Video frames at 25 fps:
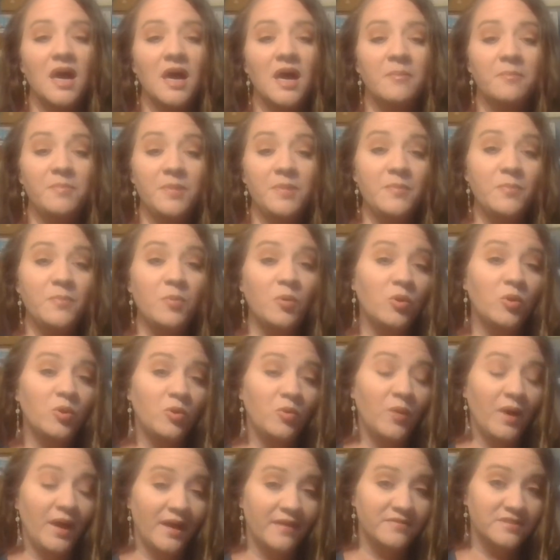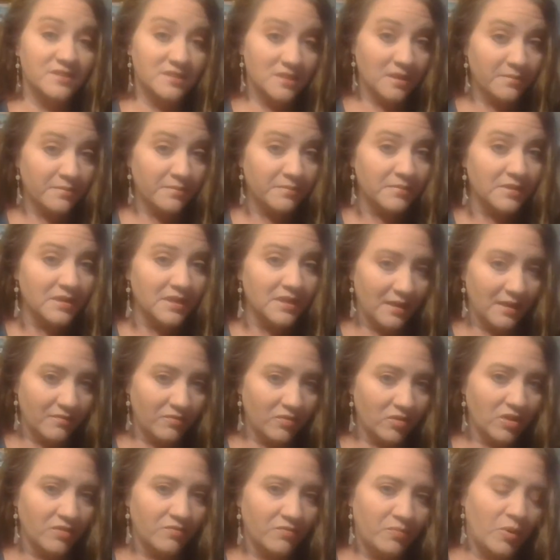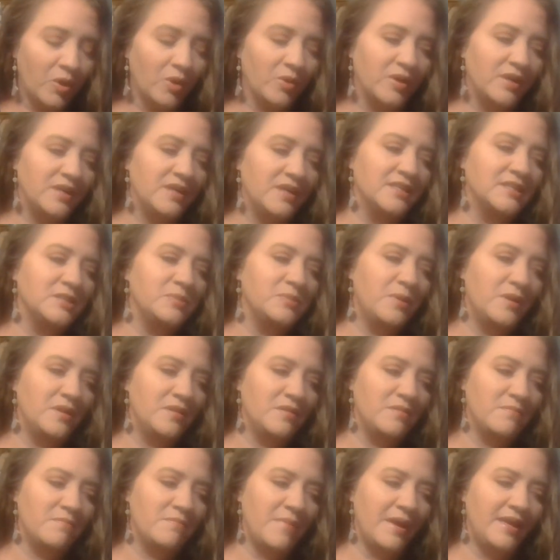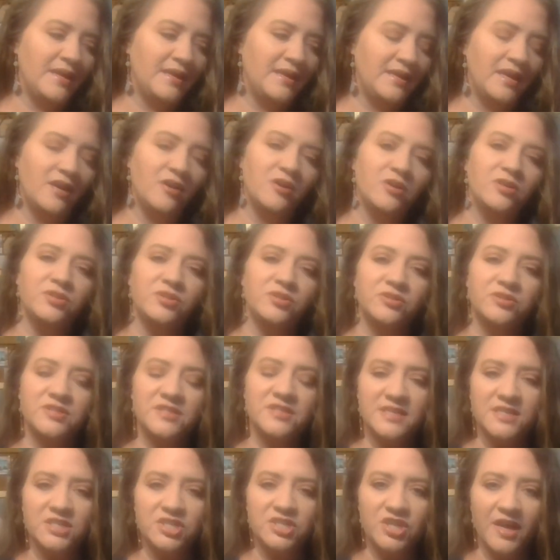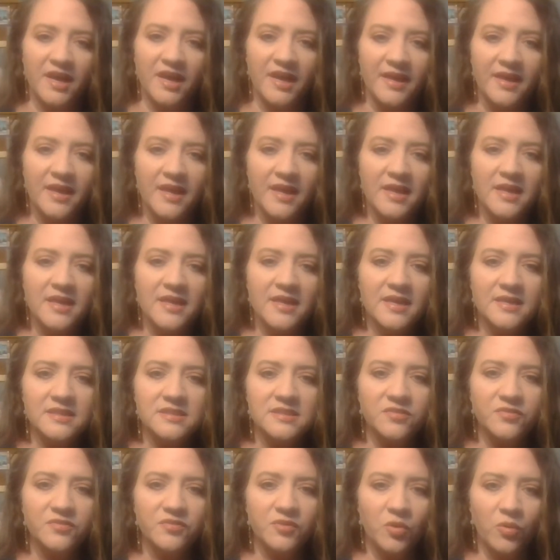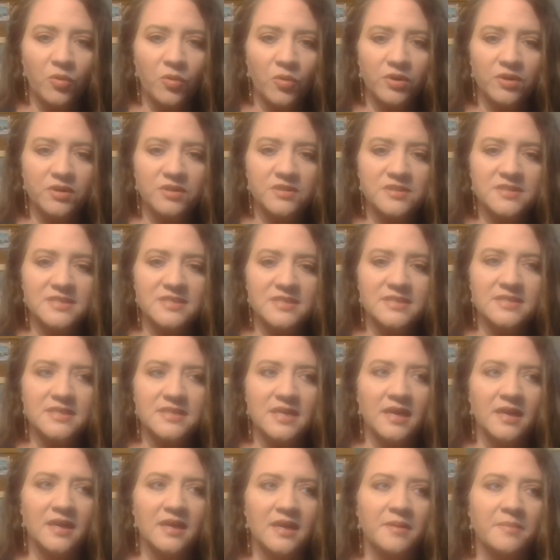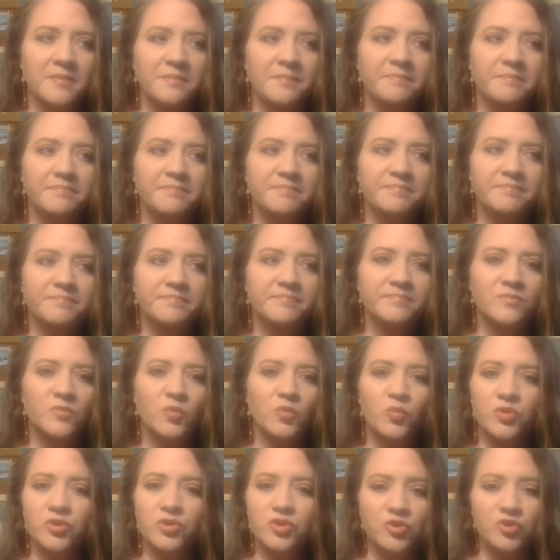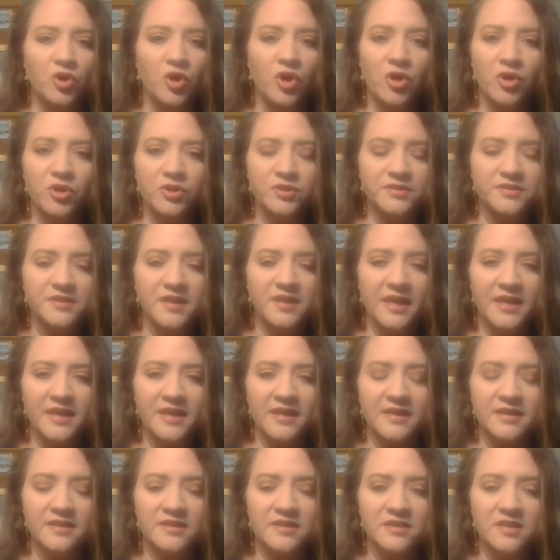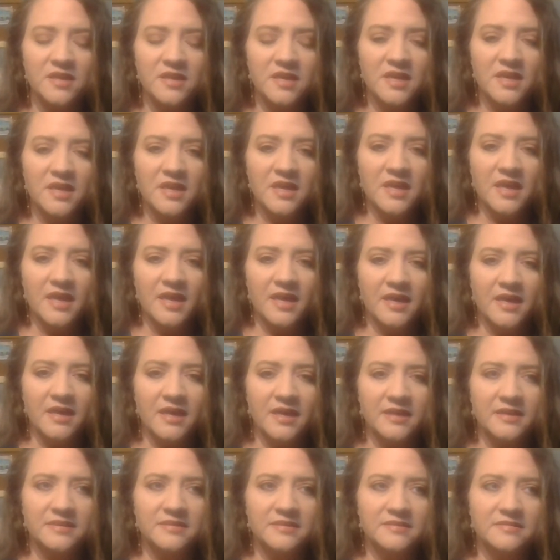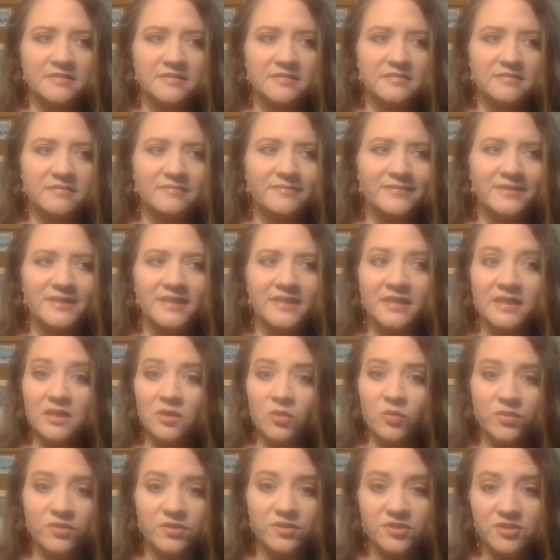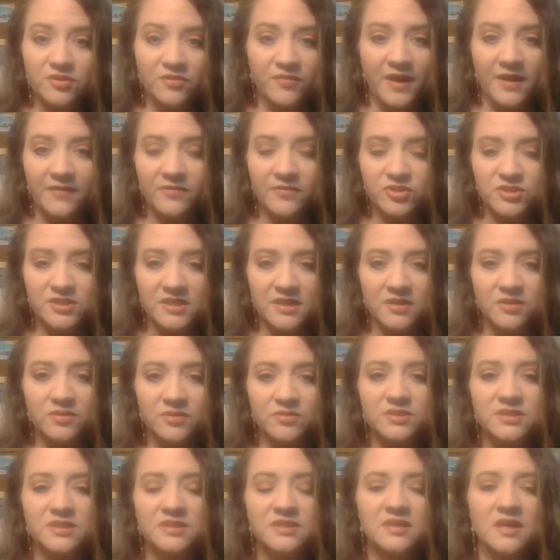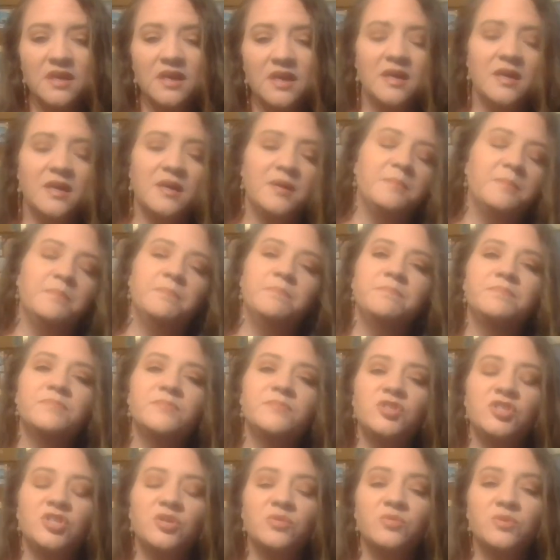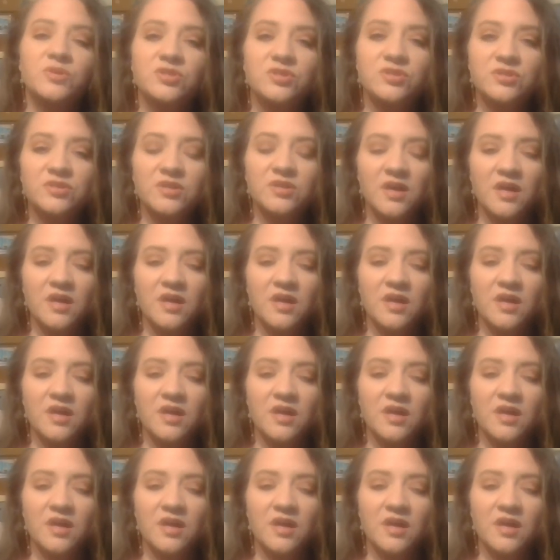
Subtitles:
people who have some level of brokenness, but main character CJ is, of course, withdrawn and dealing with survivor's guilt. She was